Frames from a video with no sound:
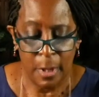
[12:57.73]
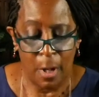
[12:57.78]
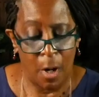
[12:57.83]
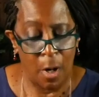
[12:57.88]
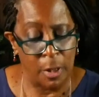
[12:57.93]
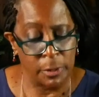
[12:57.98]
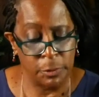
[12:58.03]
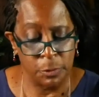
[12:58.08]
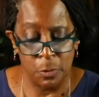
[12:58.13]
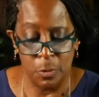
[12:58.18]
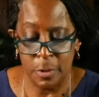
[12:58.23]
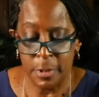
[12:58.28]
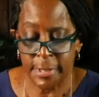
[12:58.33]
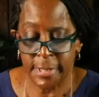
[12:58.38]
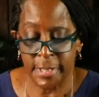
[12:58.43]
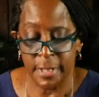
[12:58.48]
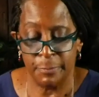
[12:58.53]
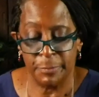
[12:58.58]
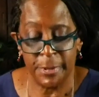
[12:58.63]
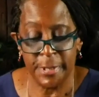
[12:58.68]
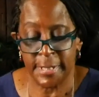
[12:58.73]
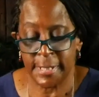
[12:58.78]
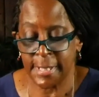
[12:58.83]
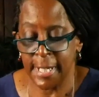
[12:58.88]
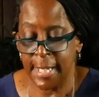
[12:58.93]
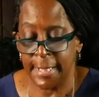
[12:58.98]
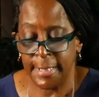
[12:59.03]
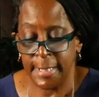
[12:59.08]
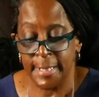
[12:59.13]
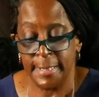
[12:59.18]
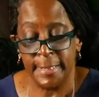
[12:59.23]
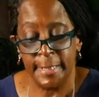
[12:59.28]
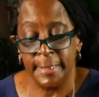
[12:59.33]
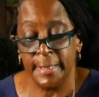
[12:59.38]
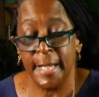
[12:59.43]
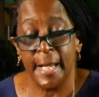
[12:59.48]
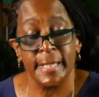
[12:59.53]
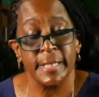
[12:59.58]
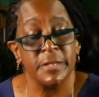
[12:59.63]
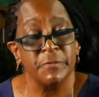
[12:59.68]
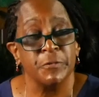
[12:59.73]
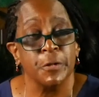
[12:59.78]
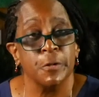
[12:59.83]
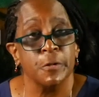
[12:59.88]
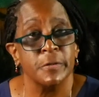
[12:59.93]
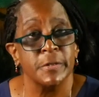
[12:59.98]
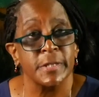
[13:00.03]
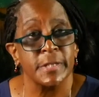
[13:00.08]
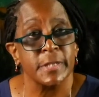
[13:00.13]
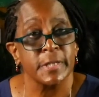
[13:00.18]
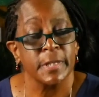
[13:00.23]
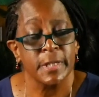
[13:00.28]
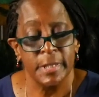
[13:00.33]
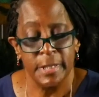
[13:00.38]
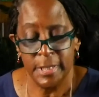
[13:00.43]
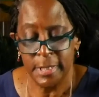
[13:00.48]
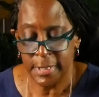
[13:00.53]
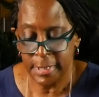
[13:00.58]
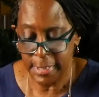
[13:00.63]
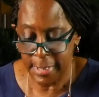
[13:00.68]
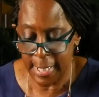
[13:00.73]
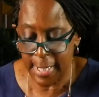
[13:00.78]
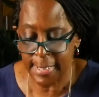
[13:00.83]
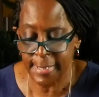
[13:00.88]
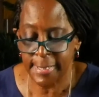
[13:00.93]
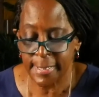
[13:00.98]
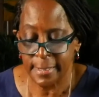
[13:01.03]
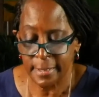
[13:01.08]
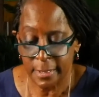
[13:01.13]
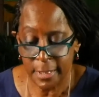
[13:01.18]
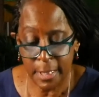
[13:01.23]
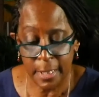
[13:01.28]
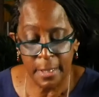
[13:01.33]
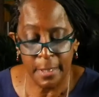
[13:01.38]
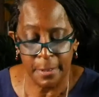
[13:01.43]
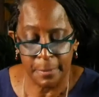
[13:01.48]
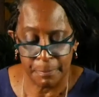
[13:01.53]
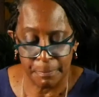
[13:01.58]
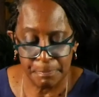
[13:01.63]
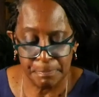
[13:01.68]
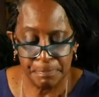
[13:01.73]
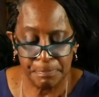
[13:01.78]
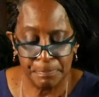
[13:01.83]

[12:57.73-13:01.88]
Our Lord simply said in the next verse, Yes, come.